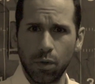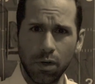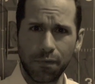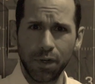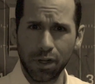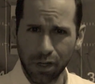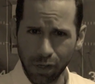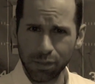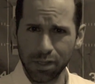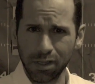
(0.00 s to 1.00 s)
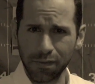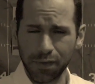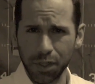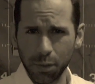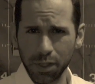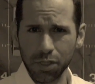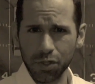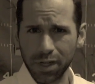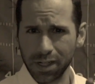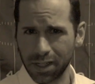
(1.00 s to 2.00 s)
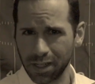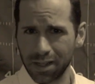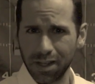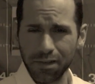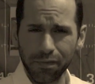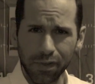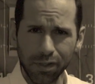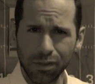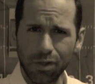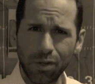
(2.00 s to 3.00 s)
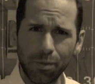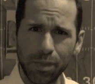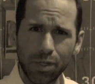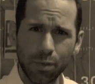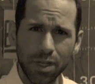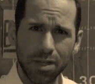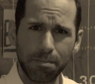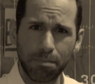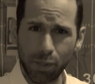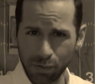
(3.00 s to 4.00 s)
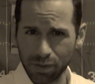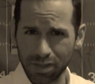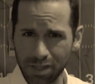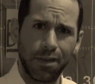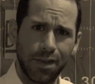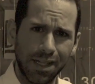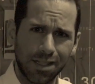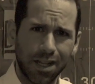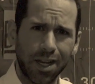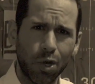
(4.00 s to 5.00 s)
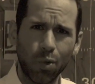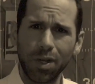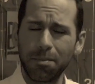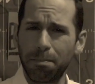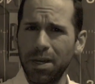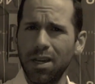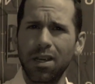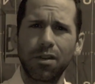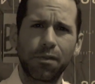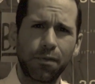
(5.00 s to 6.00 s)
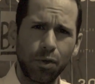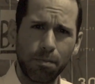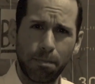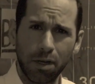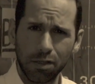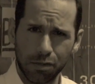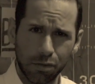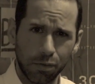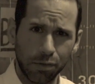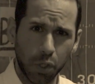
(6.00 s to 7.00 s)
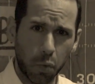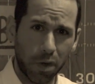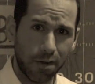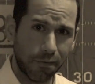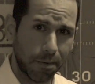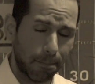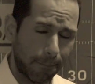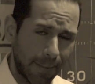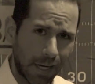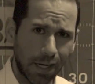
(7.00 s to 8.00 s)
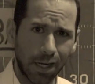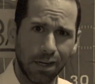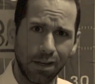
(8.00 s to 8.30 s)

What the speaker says: Or if you're close enough and you want to try to kick that field goal between the posts, that's like only being a few bar stools away from Becky